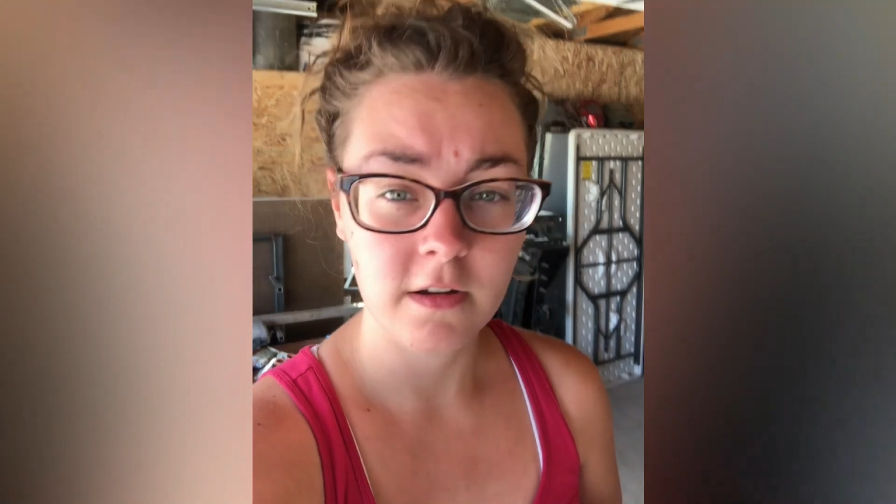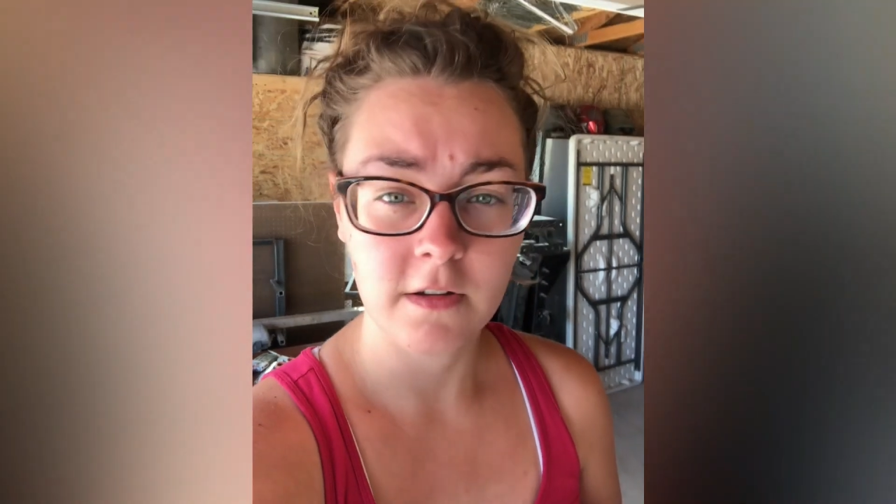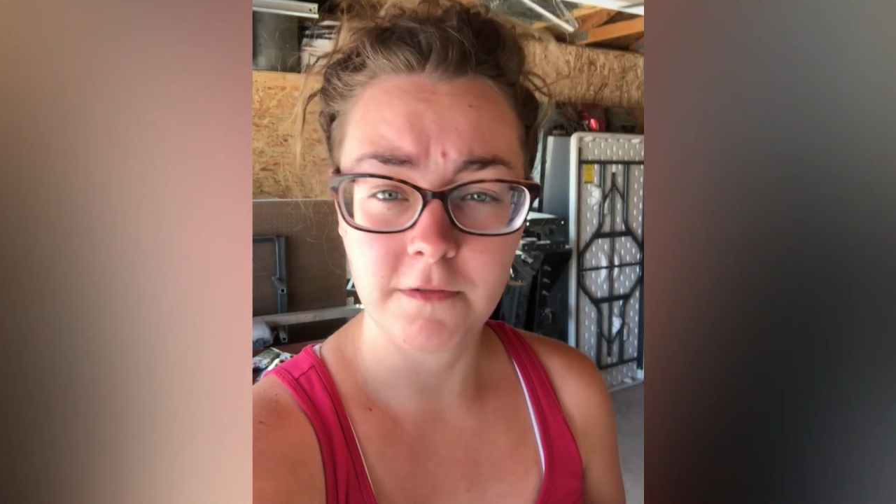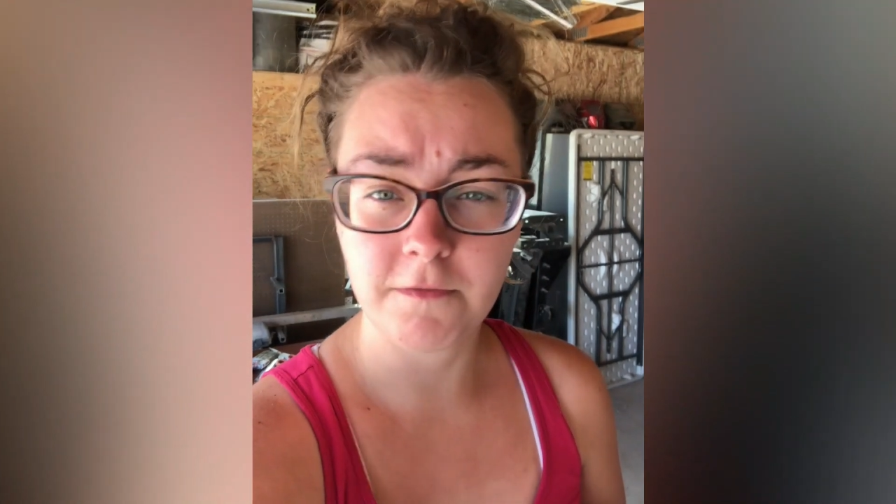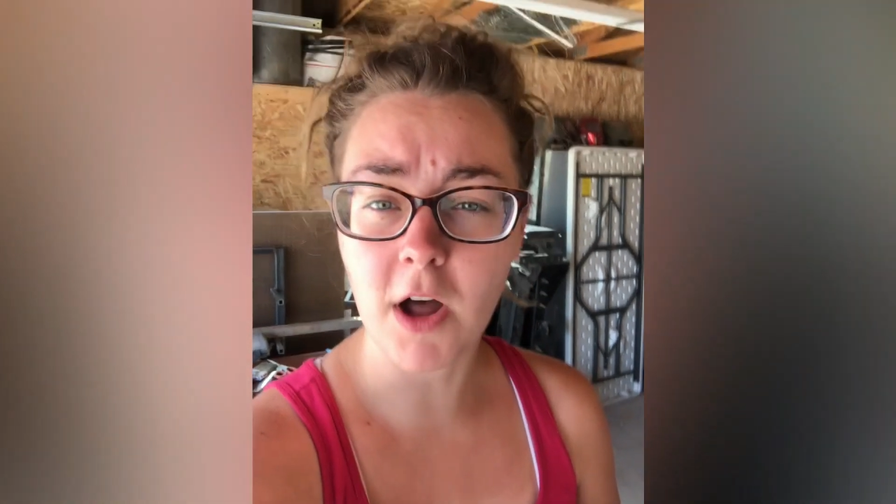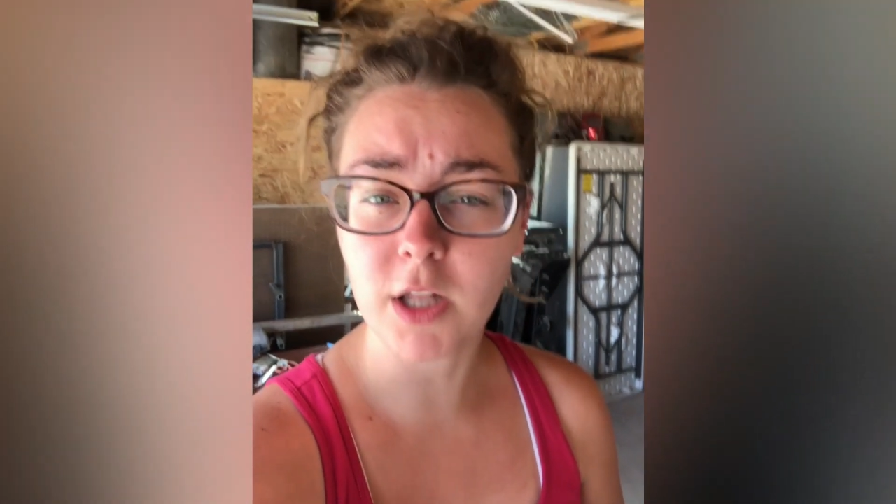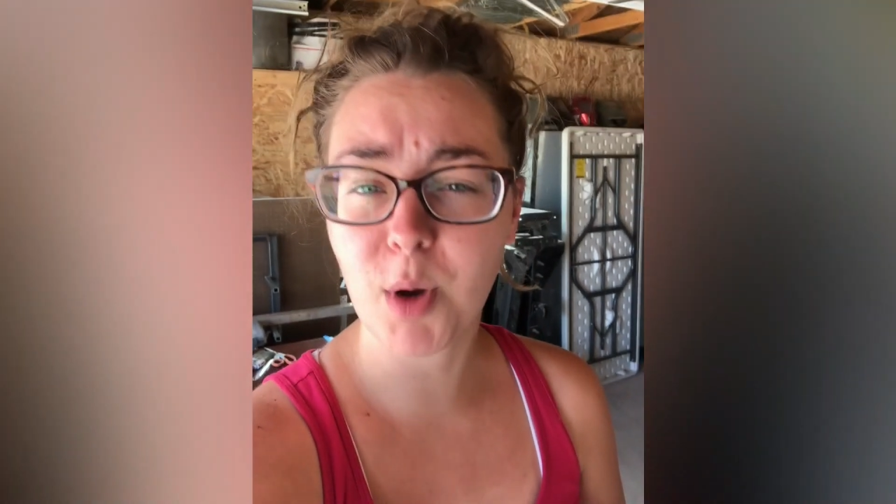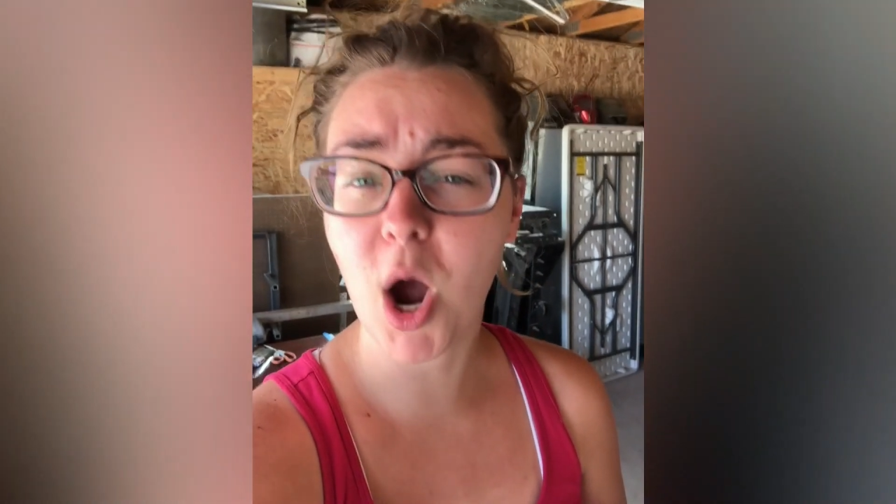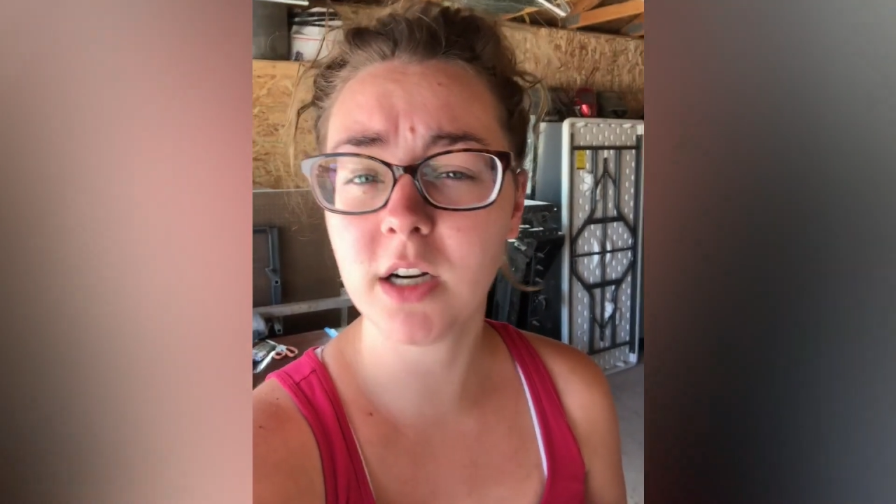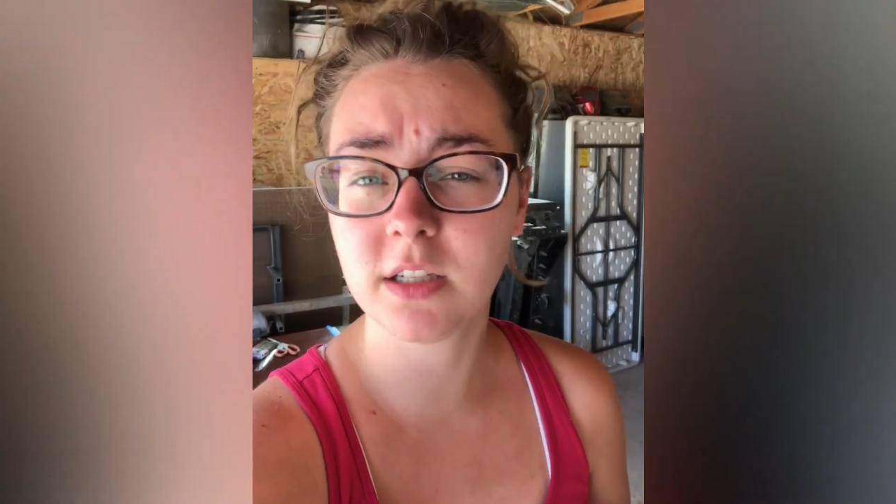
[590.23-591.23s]
fall
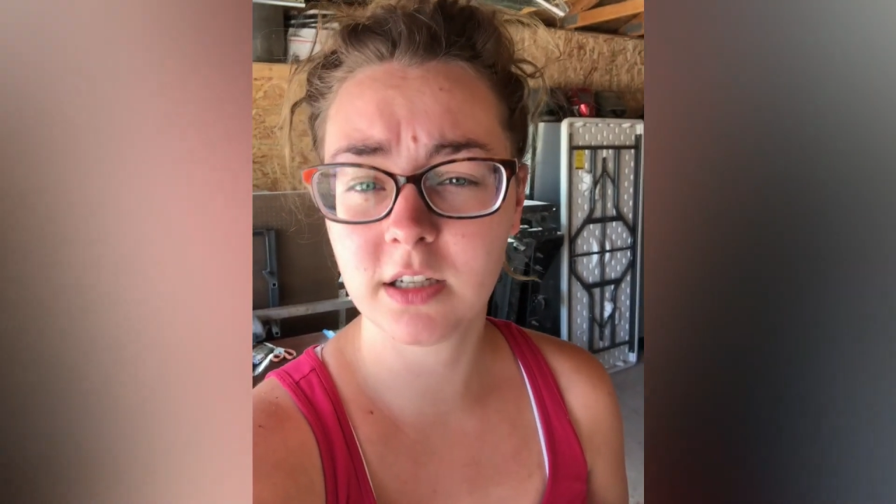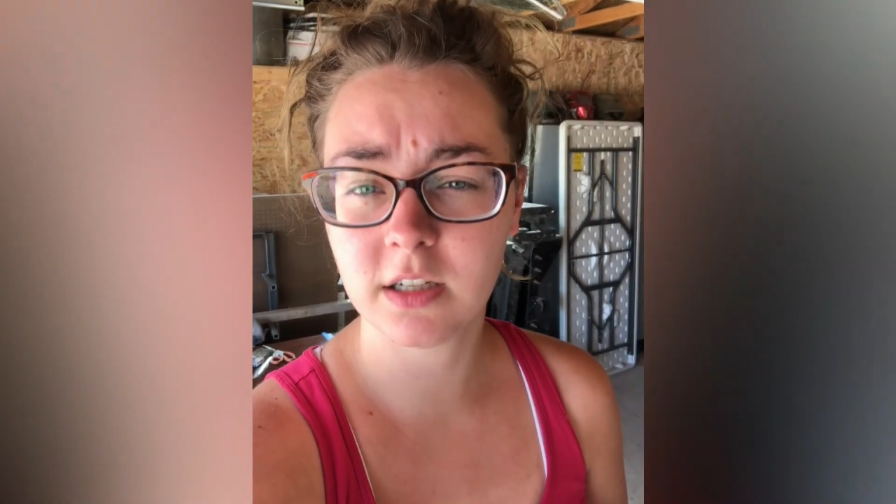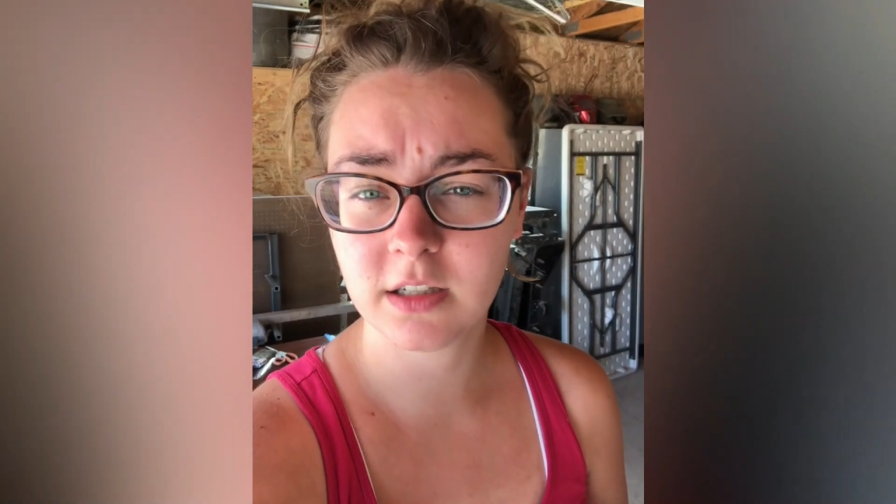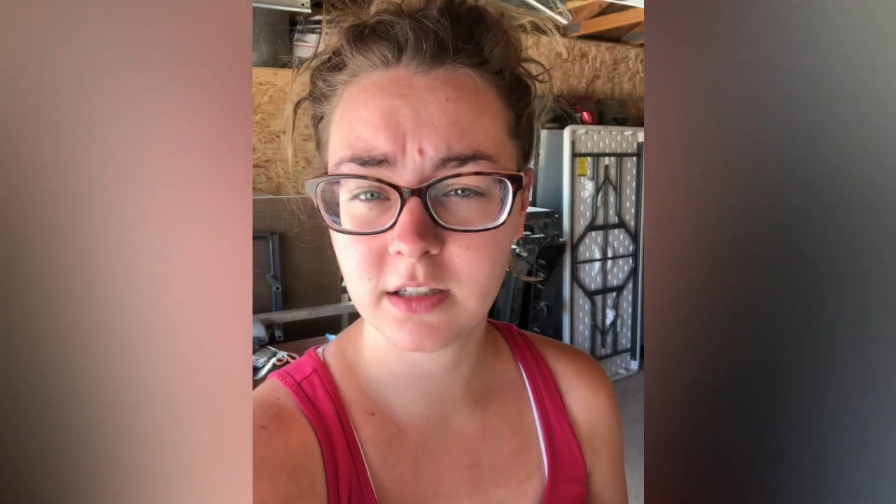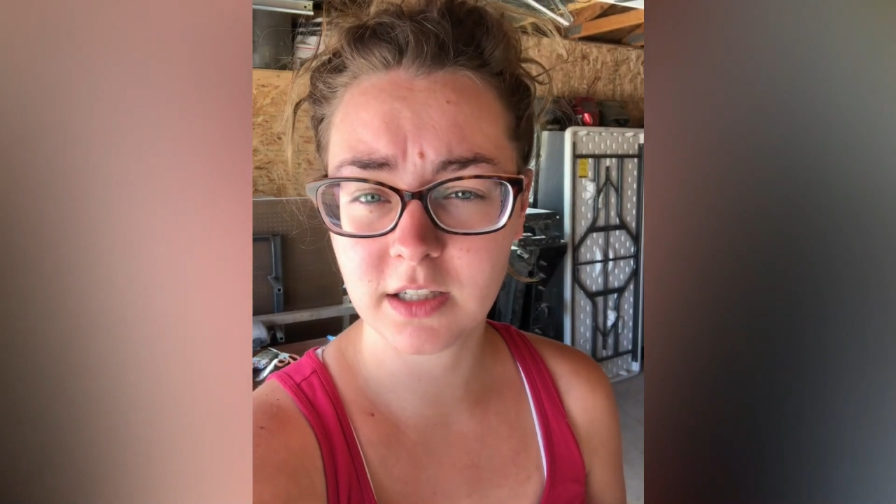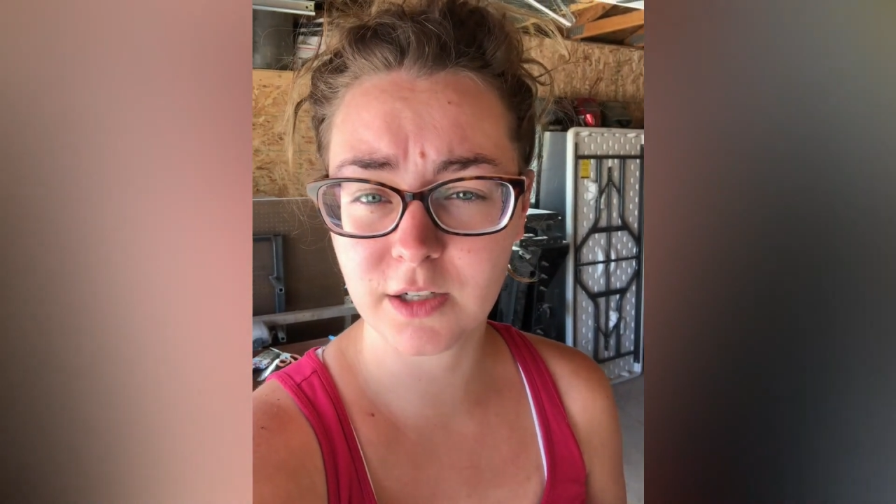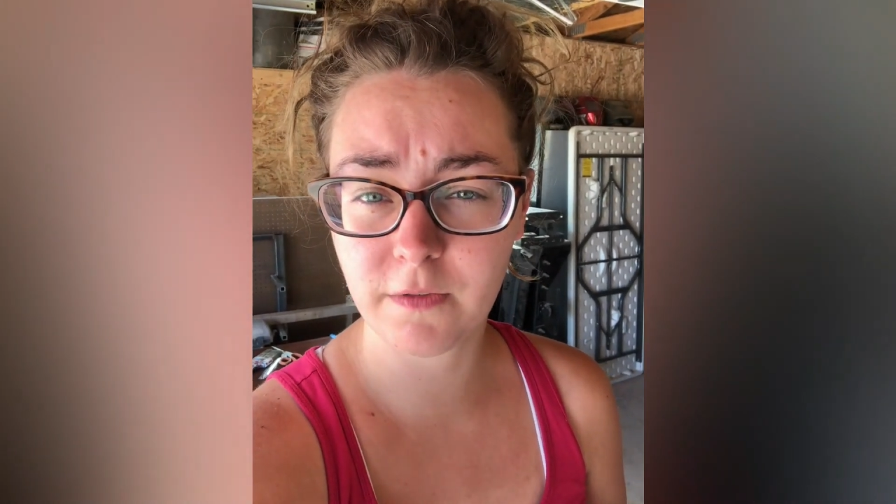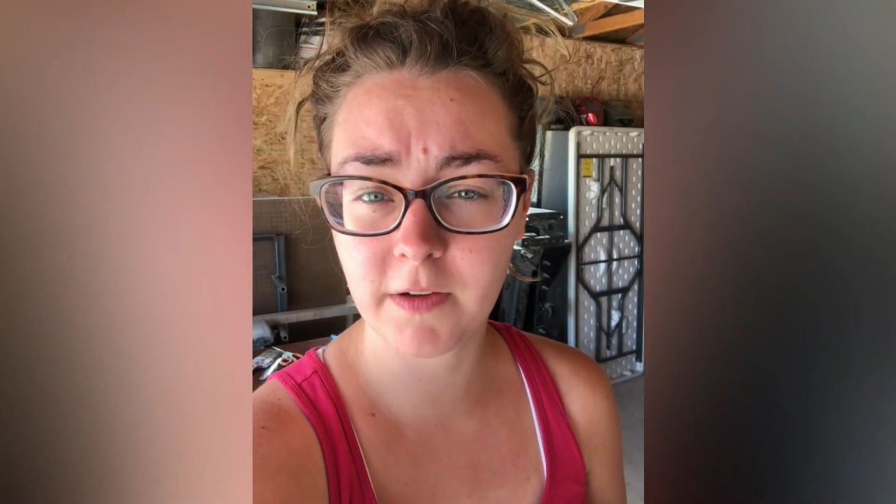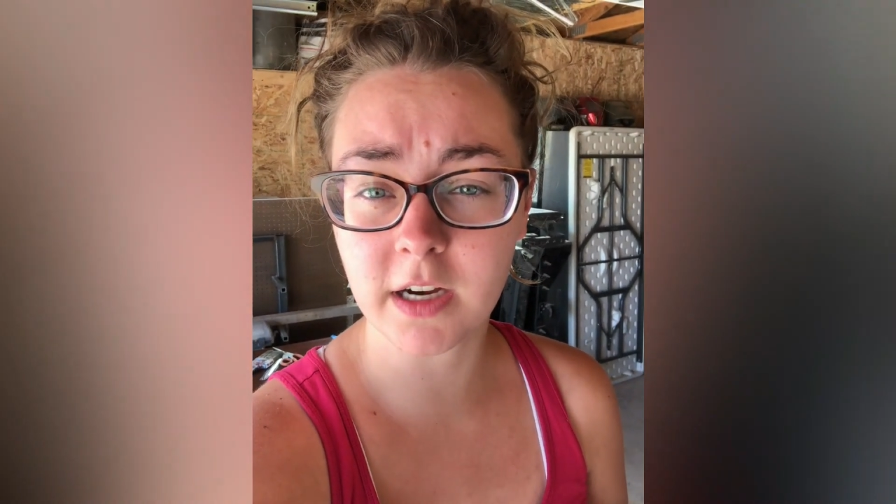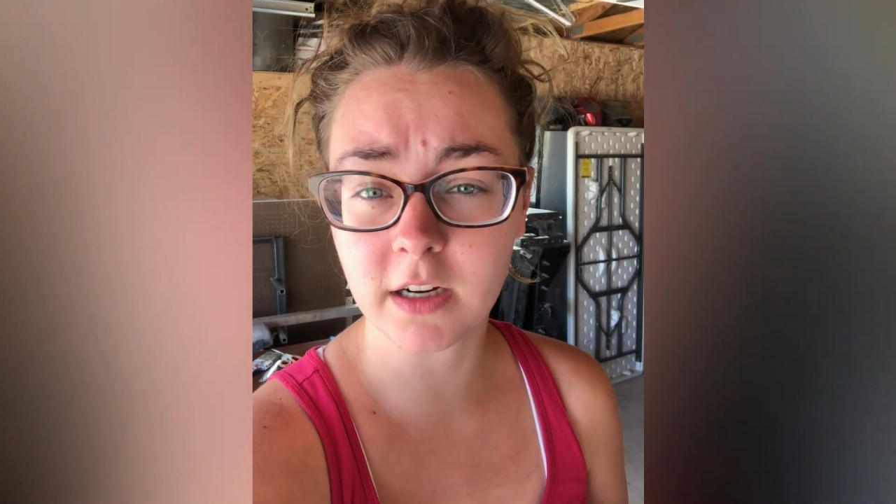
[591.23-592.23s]
apart in
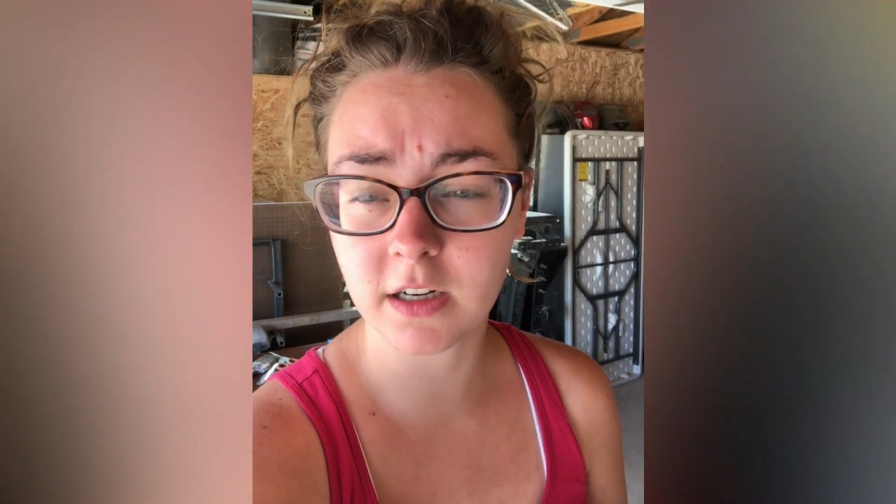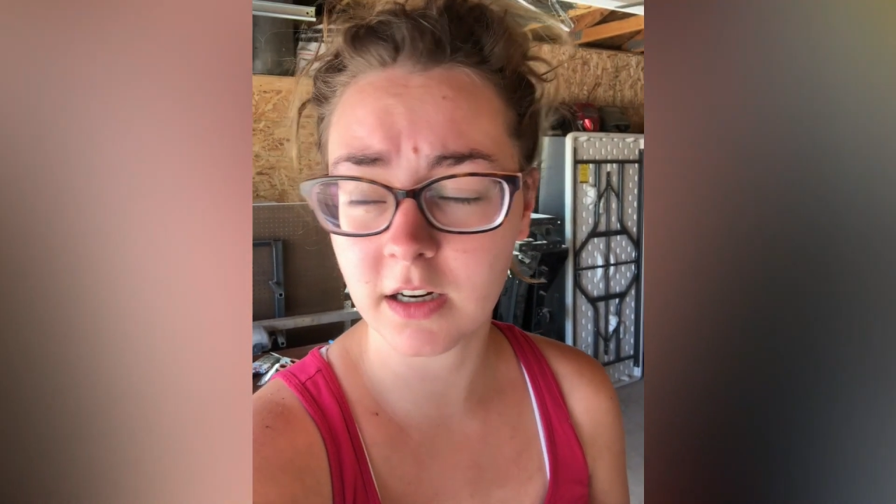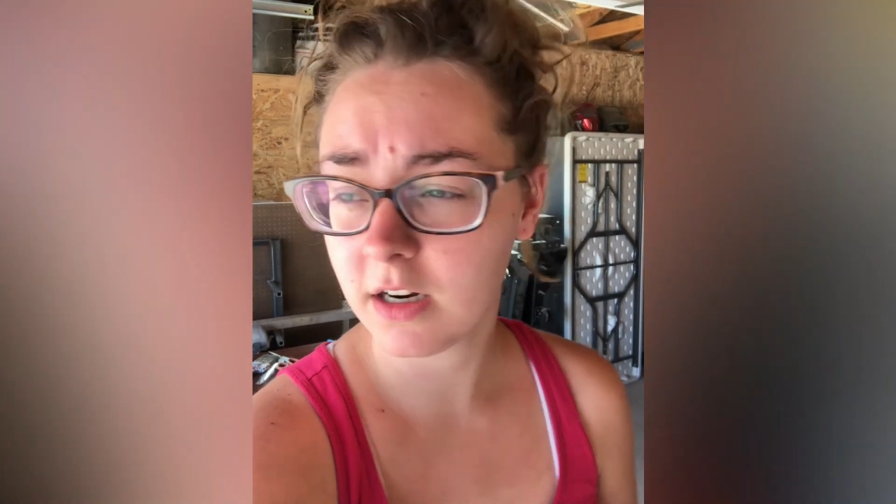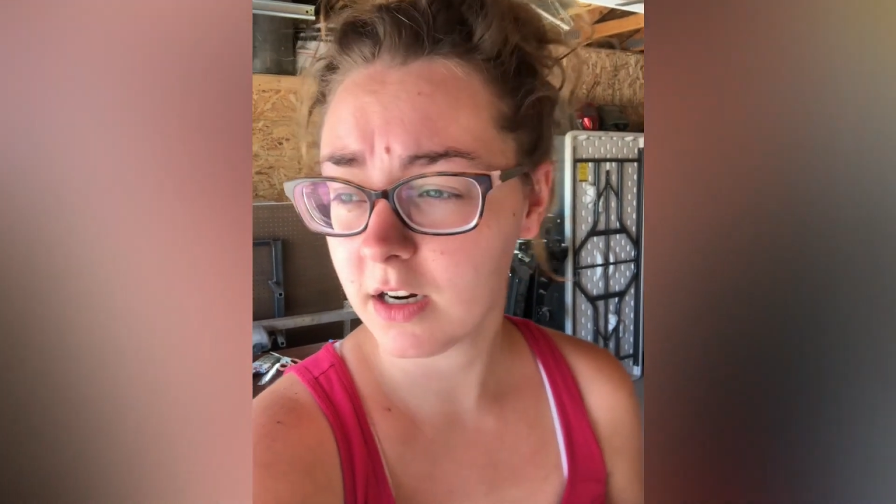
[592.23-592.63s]
fear.